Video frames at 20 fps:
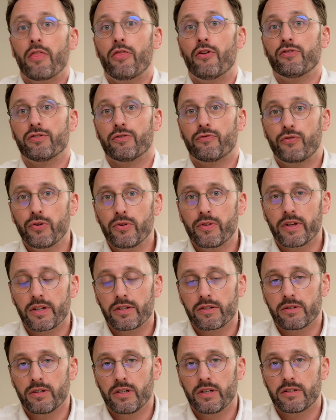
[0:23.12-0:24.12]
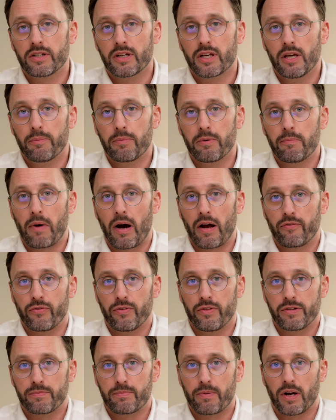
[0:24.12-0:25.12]
There's a few things you need to keep in mind for
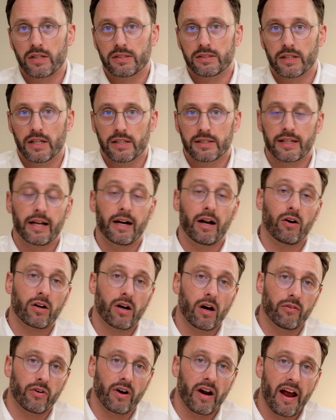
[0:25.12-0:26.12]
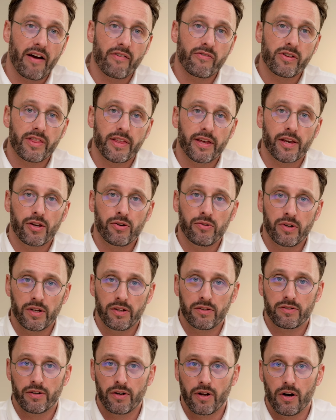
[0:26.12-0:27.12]
this process, and I'll cover everything you need
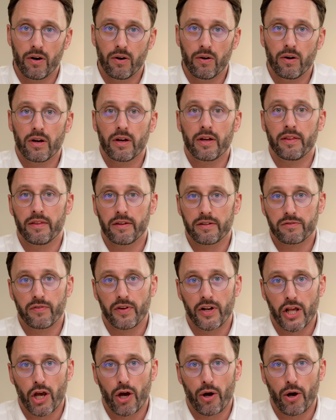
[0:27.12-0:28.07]
to know in this video.